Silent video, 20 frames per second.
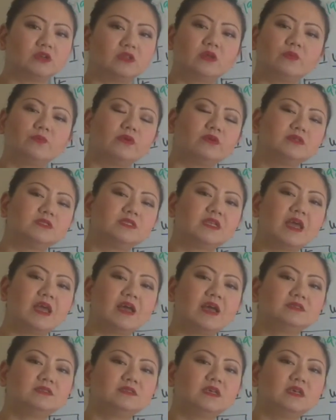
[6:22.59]
The person
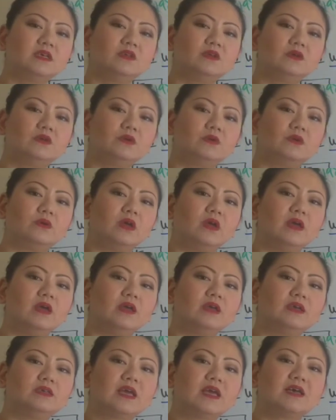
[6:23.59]
asking you
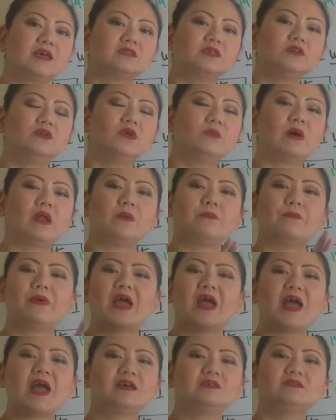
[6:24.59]
is asking you about a
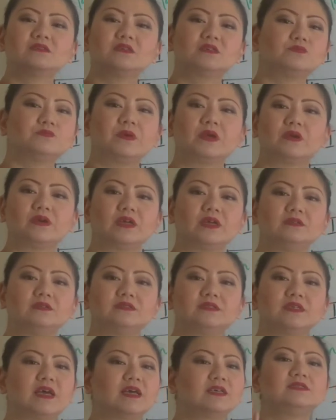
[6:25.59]
past experience
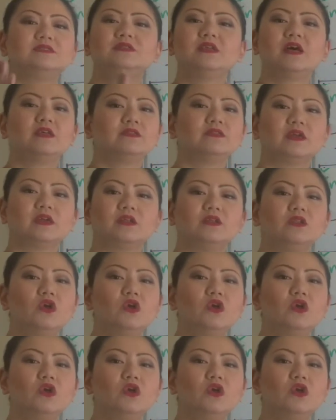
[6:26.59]
that has nothing,